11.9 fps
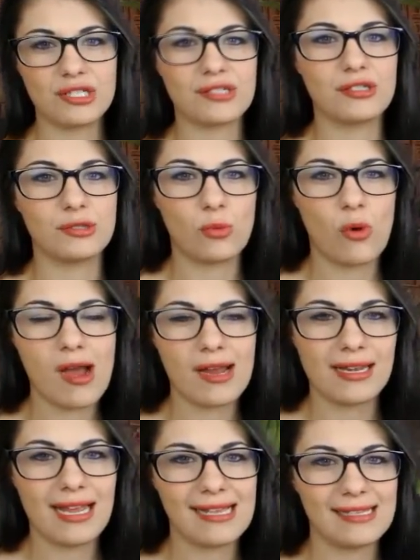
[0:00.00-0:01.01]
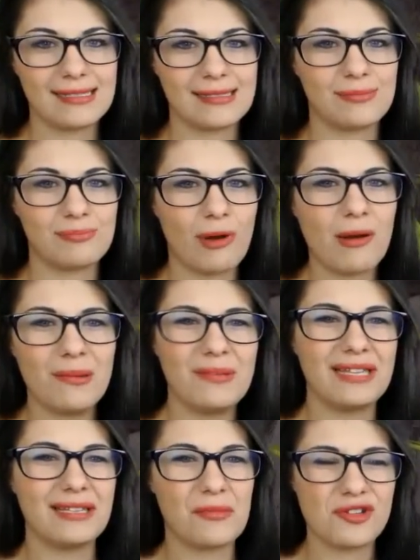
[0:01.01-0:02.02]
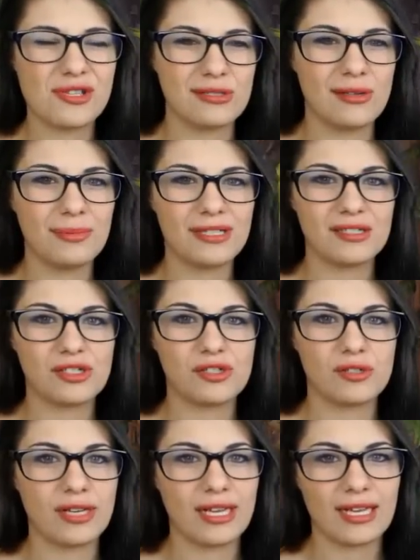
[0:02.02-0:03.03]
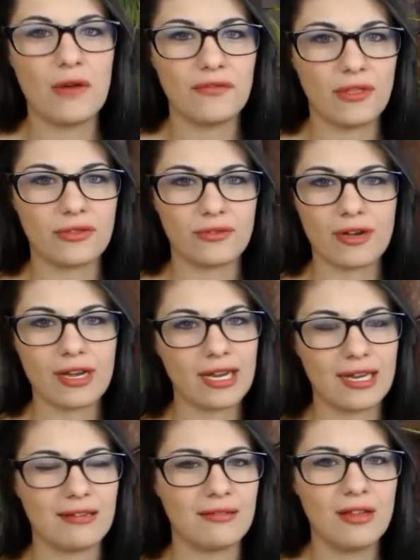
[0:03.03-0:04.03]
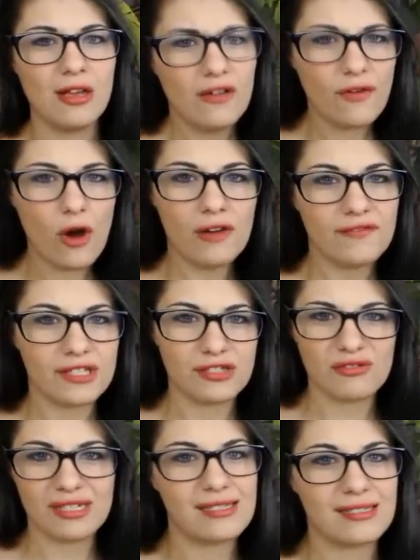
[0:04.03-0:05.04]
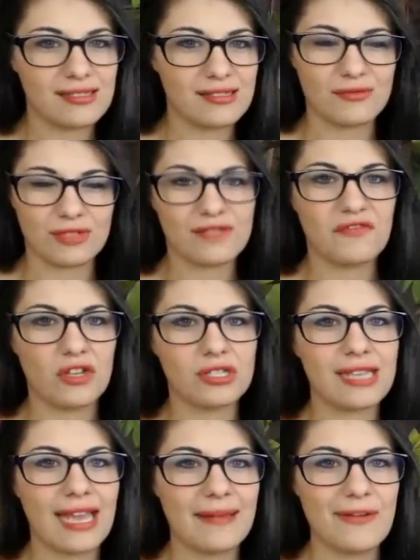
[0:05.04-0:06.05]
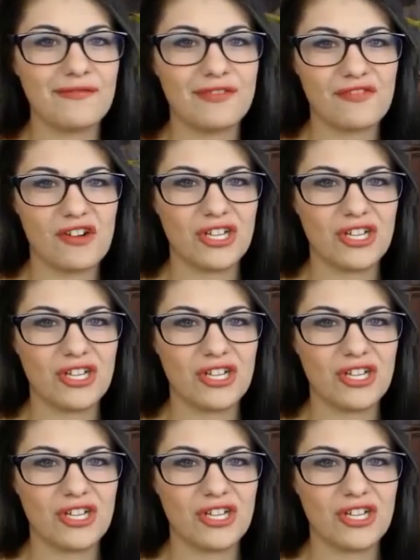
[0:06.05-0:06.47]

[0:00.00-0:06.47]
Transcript: just because one has probably the most sloppiest shooting of the three, for obvious reasons. It was the first game of the